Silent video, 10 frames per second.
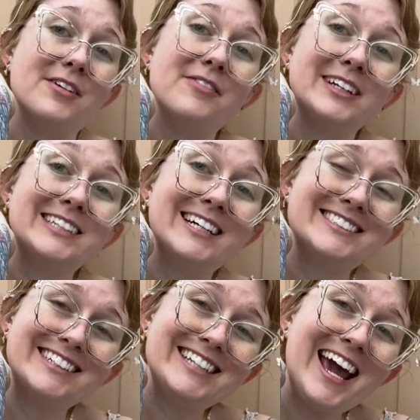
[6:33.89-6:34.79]
a
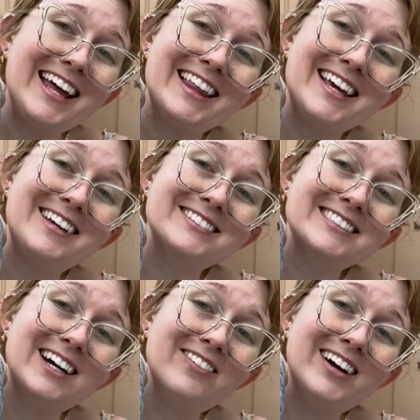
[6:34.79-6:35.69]
fantastic day. Thank you
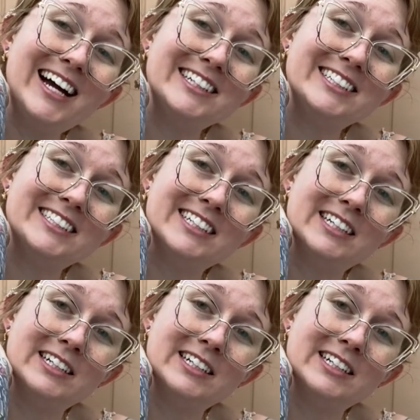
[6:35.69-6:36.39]
so much.